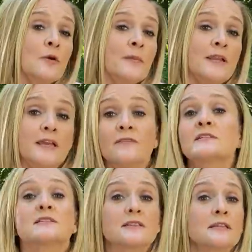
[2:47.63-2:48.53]
women
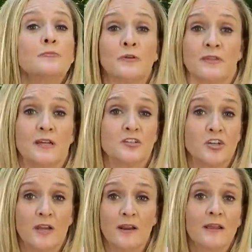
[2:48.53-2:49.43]
even sleep with that
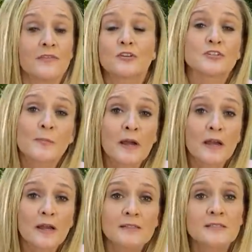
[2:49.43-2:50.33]
jade egg in their spunk
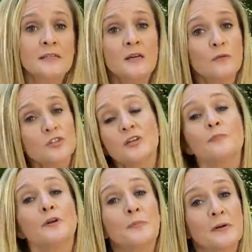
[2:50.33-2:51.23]
huts, which can
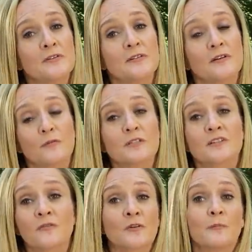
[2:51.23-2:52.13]
put a person at
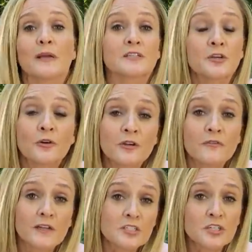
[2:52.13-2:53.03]
risk for bacterial
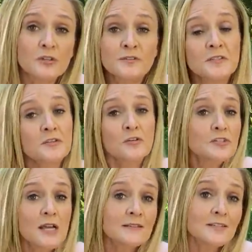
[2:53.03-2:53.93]
vaginosis or
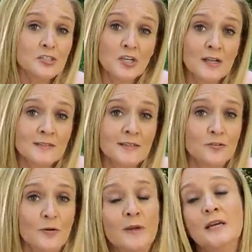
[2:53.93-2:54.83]
toxic shock
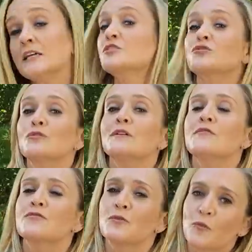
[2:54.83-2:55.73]
syndrome. It's truly
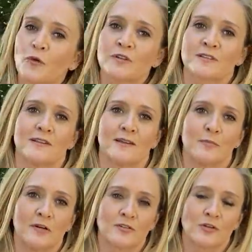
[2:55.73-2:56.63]
the worst thing
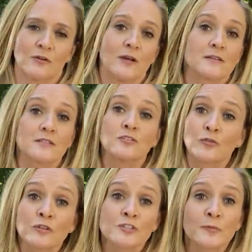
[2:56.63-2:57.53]
Paltrow has
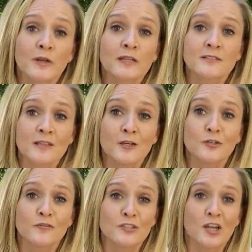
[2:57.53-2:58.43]
endorsed putting inside
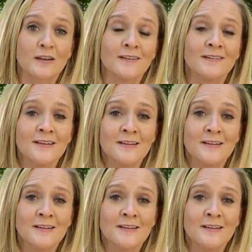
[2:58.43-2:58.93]
your vagina